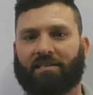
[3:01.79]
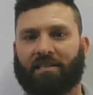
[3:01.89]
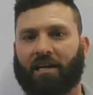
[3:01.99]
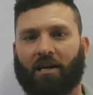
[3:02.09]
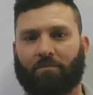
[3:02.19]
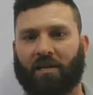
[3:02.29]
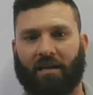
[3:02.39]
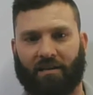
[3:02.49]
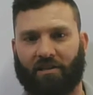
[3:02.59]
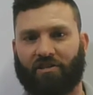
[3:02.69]
setup
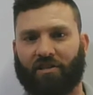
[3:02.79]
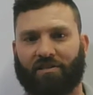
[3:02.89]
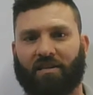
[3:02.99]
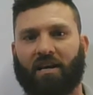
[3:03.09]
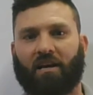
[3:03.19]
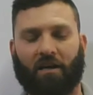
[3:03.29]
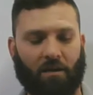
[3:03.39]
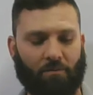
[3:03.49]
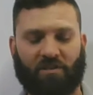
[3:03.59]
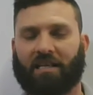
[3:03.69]
technicians,
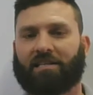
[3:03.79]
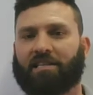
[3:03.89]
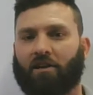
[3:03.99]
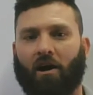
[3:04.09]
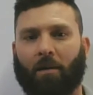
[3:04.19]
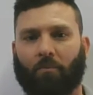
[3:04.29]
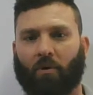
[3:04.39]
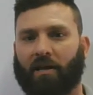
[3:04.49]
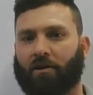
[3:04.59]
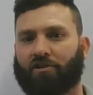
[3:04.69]
CNC
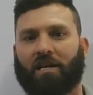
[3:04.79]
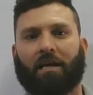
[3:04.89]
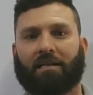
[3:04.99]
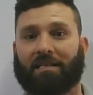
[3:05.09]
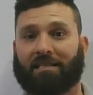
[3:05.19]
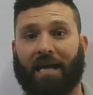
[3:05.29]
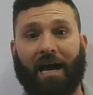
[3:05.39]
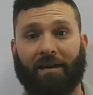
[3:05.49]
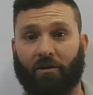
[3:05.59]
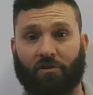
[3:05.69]
operators,
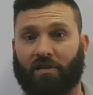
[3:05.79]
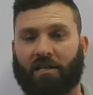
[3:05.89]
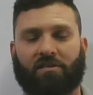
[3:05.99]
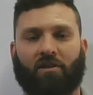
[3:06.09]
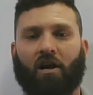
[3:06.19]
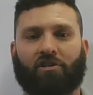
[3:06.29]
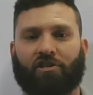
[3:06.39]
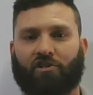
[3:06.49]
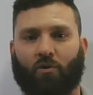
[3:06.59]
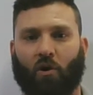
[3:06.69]
designers. It's not
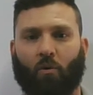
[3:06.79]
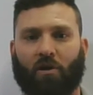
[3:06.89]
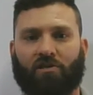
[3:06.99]
just one